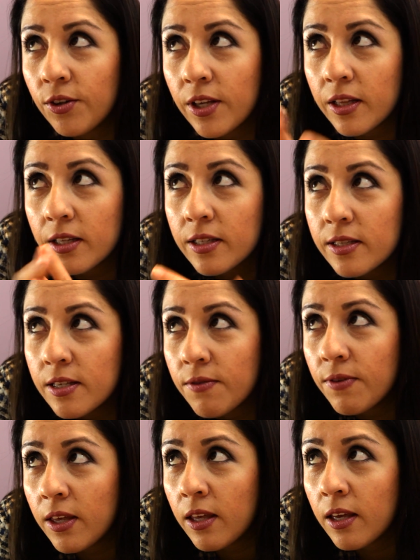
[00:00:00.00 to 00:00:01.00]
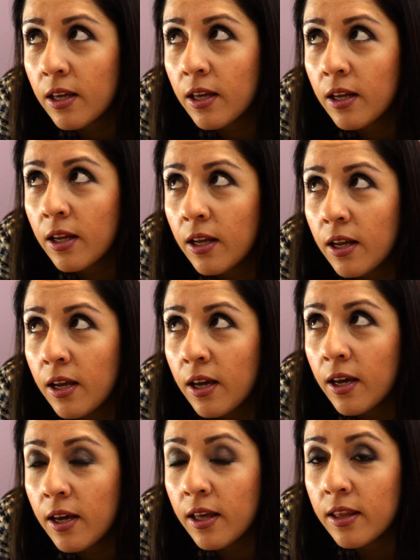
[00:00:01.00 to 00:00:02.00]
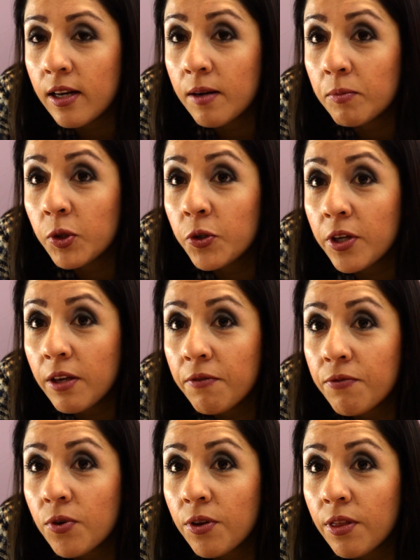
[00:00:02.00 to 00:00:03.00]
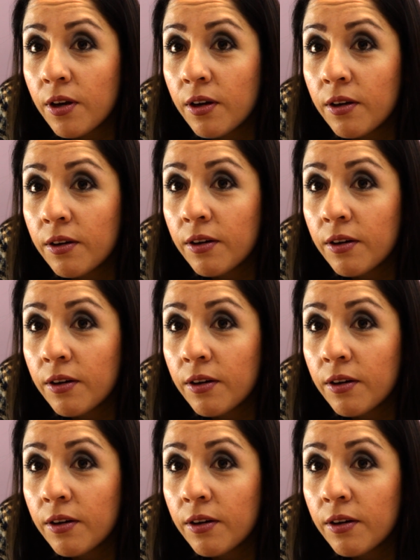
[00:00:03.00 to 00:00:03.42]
looking at the TV, and then I'm looking for the